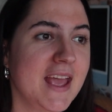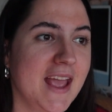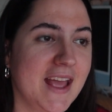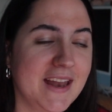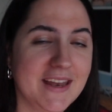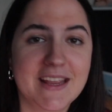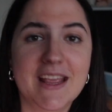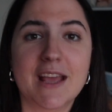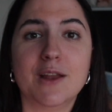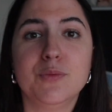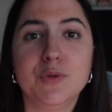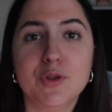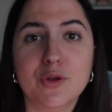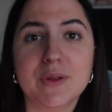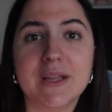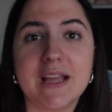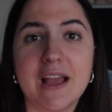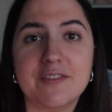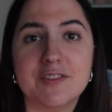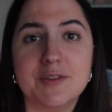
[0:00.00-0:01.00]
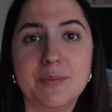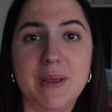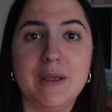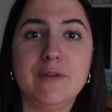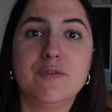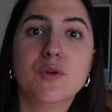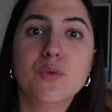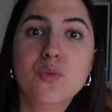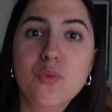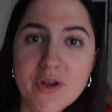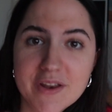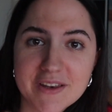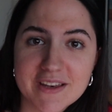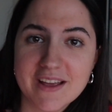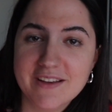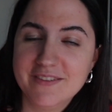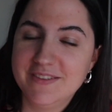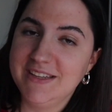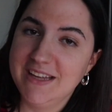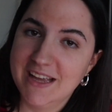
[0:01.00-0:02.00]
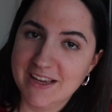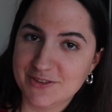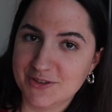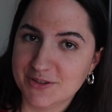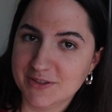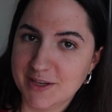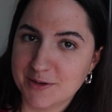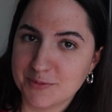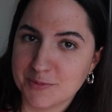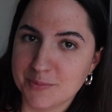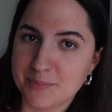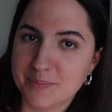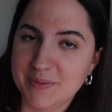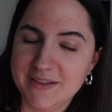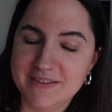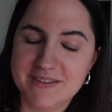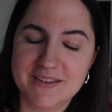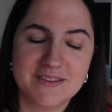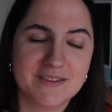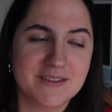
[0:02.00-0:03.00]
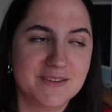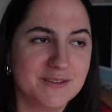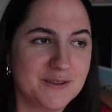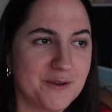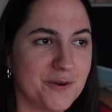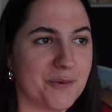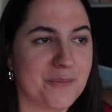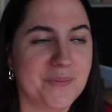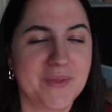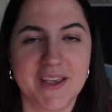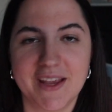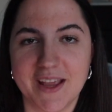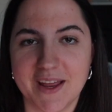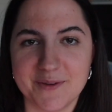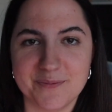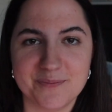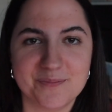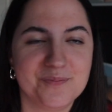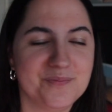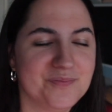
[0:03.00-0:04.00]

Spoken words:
And again, we only have to pay for one of the extra legroom places. So again,